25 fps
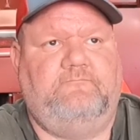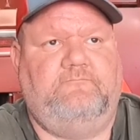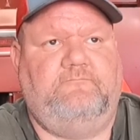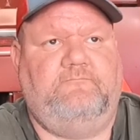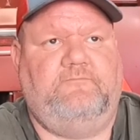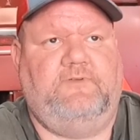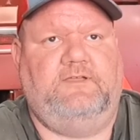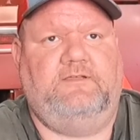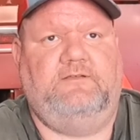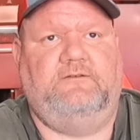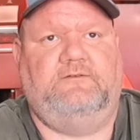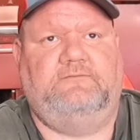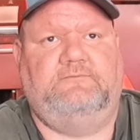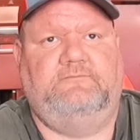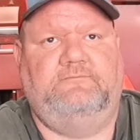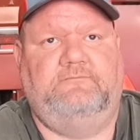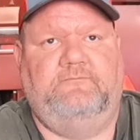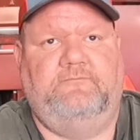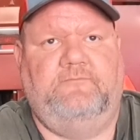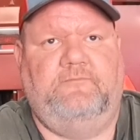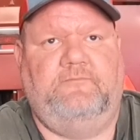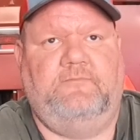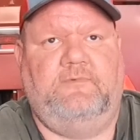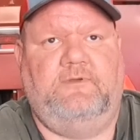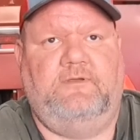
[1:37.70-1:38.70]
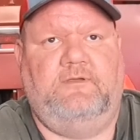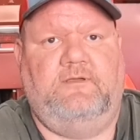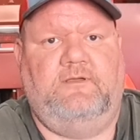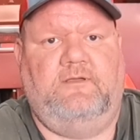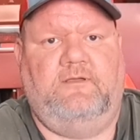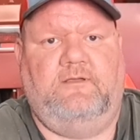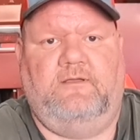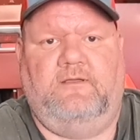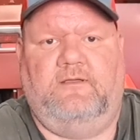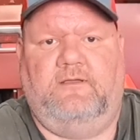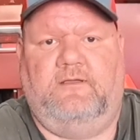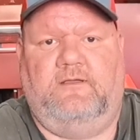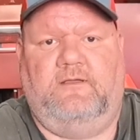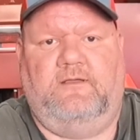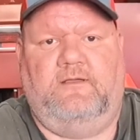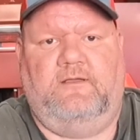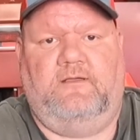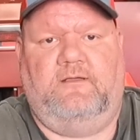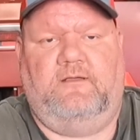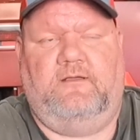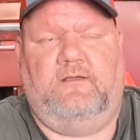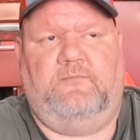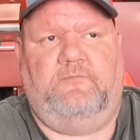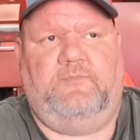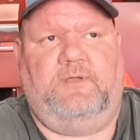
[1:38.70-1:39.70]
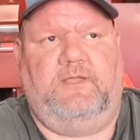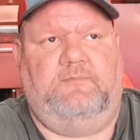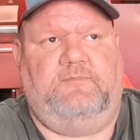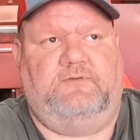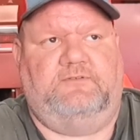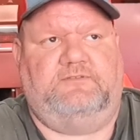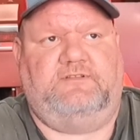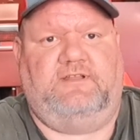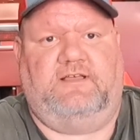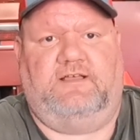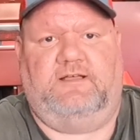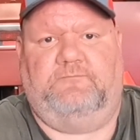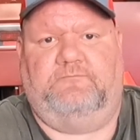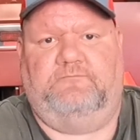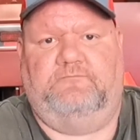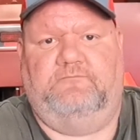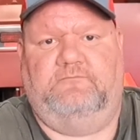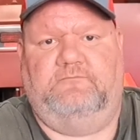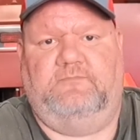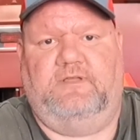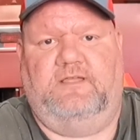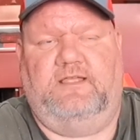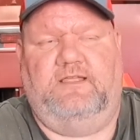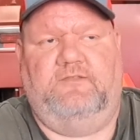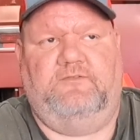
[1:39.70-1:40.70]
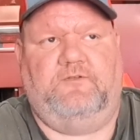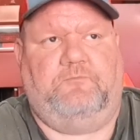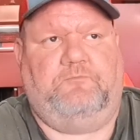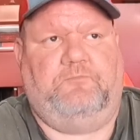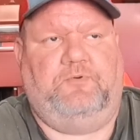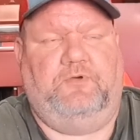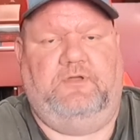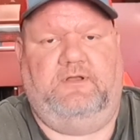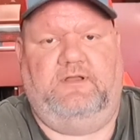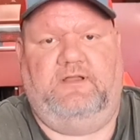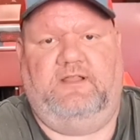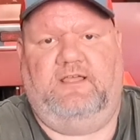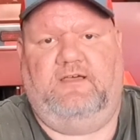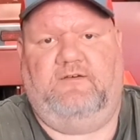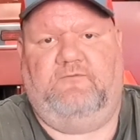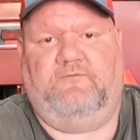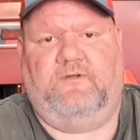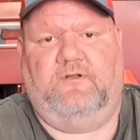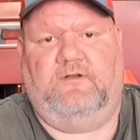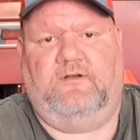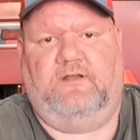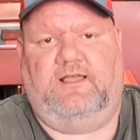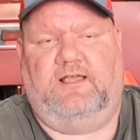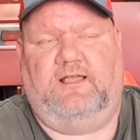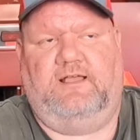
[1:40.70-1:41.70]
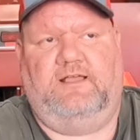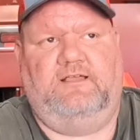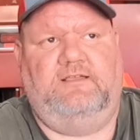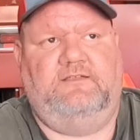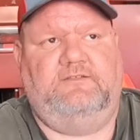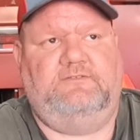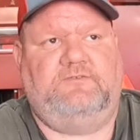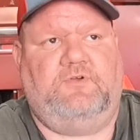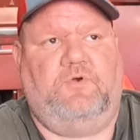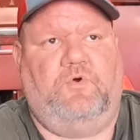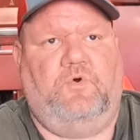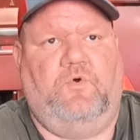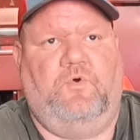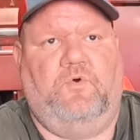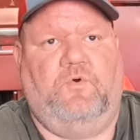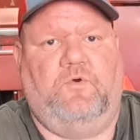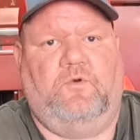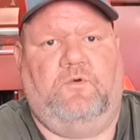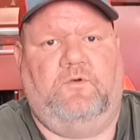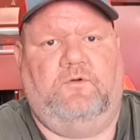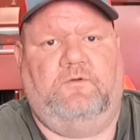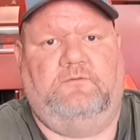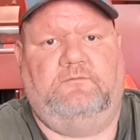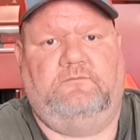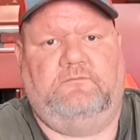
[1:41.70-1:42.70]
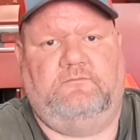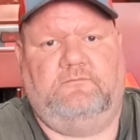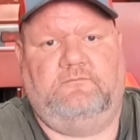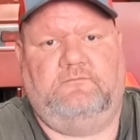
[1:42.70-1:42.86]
field, people's not either putting out fertilizer or